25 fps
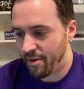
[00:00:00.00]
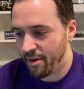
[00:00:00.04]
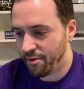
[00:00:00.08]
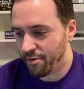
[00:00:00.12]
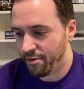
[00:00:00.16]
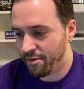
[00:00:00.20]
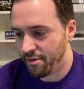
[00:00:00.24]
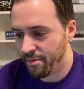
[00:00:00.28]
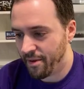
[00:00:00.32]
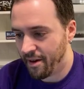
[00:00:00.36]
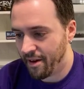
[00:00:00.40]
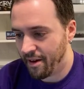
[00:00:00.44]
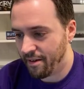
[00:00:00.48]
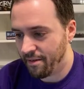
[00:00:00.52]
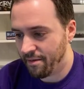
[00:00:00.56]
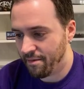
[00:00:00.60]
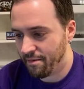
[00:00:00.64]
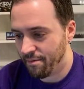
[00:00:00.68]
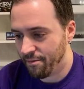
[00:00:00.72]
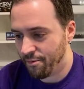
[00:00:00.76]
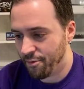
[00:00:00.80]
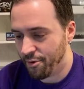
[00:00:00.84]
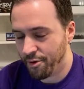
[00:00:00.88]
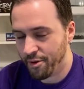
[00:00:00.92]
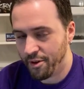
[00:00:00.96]
out really bad,
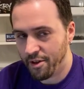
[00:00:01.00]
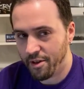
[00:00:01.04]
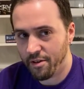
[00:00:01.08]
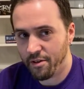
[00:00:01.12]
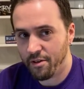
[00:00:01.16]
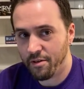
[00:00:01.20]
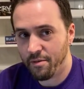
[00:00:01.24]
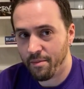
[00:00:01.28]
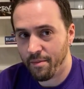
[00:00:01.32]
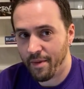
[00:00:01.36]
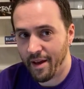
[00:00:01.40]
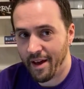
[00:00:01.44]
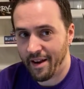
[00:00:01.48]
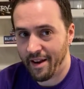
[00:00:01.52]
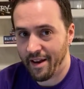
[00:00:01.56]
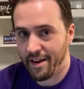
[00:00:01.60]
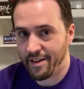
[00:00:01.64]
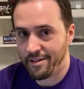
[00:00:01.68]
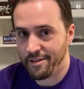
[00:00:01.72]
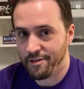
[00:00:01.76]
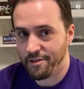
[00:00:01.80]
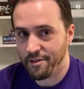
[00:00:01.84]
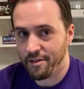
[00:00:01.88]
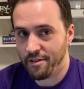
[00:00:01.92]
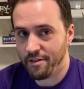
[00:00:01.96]
really
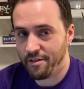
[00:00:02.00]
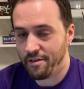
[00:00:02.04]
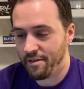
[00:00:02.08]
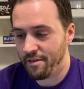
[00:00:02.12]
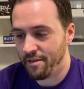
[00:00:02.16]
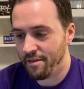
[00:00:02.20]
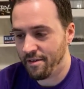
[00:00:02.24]
badass looking.